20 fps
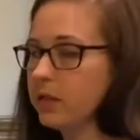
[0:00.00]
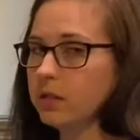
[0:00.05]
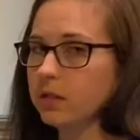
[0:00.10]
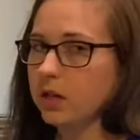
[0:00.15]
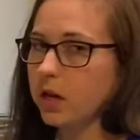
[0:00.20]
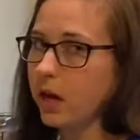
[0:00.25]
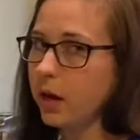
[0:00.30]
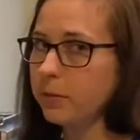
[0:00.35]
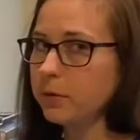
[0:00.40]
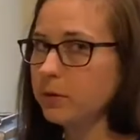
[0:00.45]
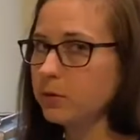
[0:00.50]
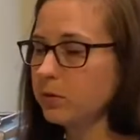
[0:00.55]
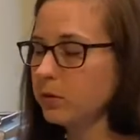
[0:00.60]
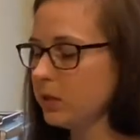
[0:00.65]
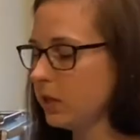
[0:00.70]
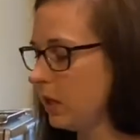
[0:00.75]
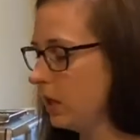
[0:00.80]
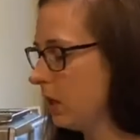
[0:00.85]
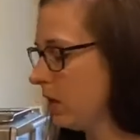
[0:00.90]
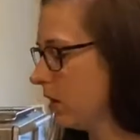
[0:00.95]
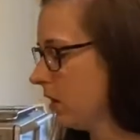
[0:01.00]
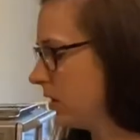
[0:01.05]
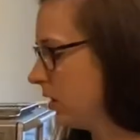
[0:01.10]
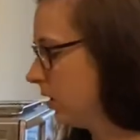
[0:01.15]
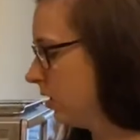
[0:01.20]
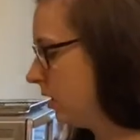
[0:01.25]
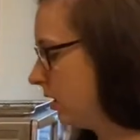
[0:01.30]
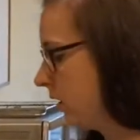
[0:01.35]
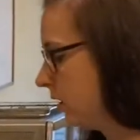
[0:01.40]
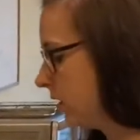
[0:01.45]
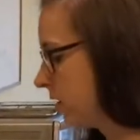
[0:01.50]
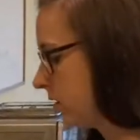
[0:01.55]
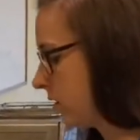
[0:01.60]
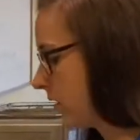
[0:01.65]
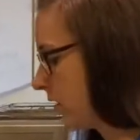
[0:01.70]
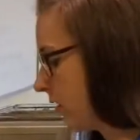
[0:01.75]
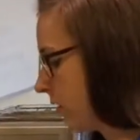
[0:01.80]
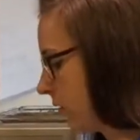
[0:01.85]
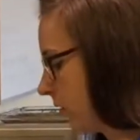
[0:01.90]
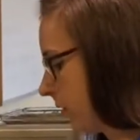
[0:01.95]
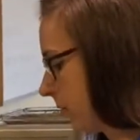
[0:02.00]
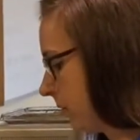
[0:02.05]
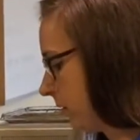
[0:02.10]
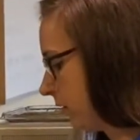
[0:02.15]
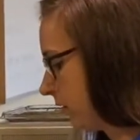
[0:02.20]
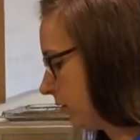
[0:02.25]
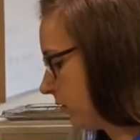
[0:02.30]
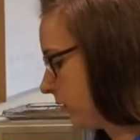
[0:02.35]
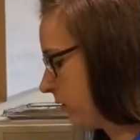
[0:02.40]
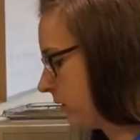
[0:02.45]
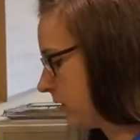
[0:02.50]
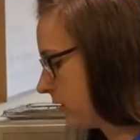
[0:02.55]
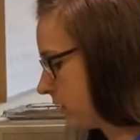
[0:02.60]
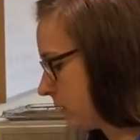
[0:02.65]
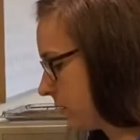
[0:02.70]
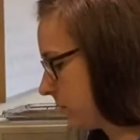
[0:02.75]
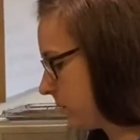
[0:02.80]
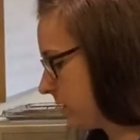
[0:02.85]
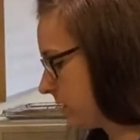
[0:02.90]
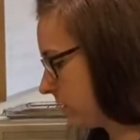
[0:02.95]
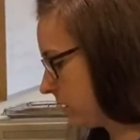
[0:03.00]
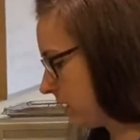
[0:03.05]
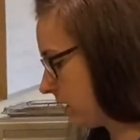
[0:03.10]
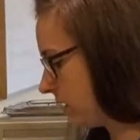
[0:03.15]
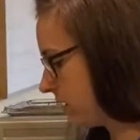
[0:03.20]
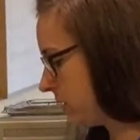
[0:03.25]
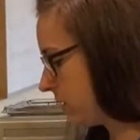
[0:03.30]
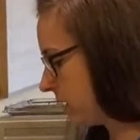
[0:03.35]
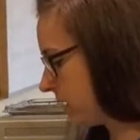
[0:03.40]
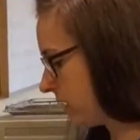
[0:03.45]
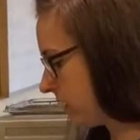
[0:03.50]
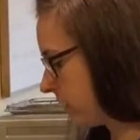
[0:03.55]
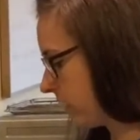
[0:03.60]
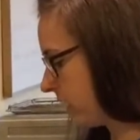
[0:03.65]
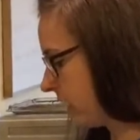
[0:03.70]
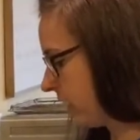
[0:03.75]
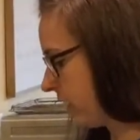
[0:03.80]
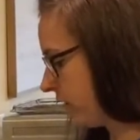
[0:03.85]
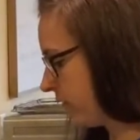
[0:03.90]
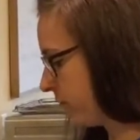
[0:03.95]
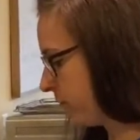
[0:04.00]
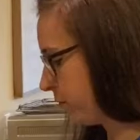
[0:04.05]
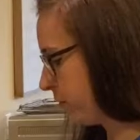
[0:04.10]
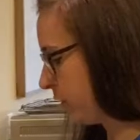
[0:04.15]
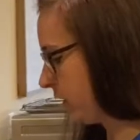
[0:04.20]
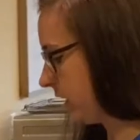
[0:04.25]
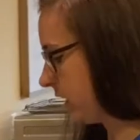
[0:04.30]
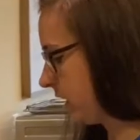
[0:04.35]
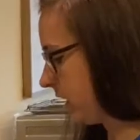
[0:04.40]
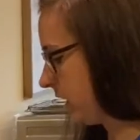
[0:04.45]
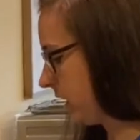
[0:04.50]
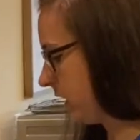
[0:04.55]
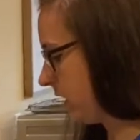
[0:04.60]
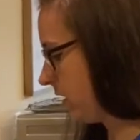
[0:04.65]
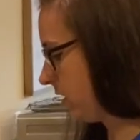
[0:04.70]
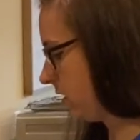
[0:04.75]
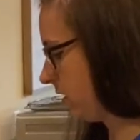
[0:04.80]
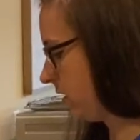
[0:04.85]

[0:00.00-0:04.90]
the cabbage will take. So I'm gonna throw in some of this onions that I already have pre-cut.